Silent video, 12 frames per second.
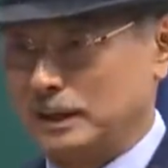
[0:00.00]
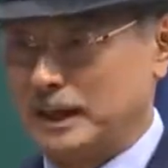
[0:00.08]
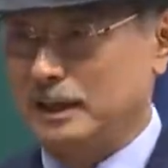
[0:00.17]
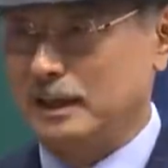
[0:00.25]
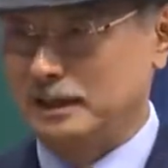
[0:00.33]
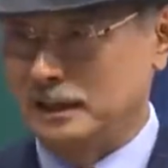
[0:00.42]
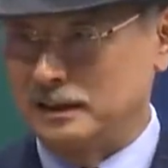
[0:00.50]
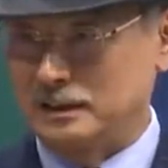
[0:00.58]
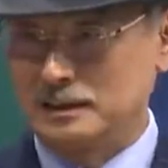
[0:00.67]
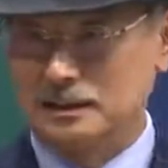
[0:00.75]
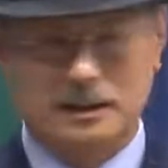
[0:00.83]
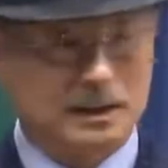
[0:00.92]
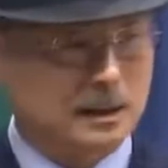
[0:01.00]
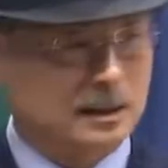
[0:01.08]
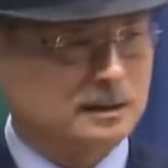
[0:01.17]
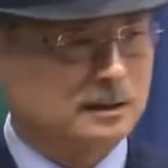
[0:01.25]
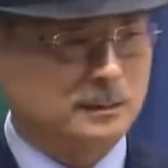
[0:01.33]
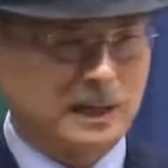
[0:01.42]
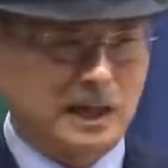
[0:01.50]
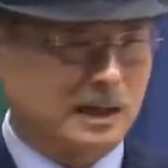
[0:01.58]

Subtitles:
on the government's role